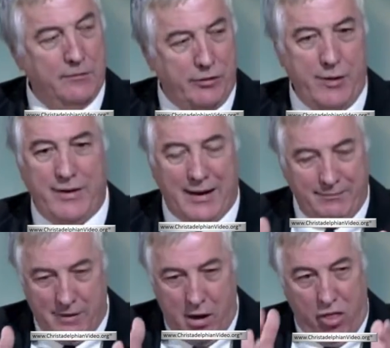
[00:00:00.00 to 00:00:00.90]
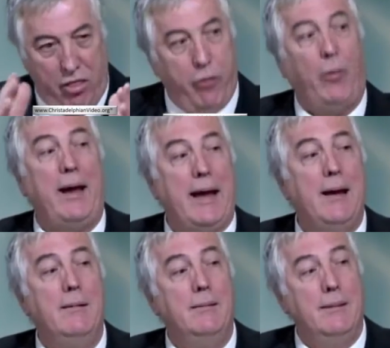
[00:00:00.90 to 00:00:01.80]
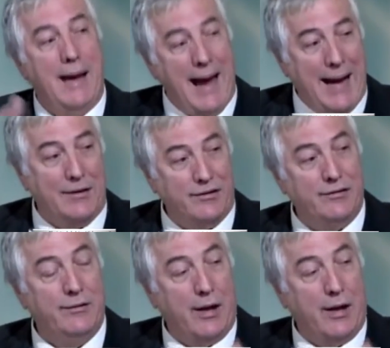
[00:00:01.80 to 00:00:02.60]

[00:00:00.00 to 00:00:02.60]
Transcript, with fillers: So you've got three eights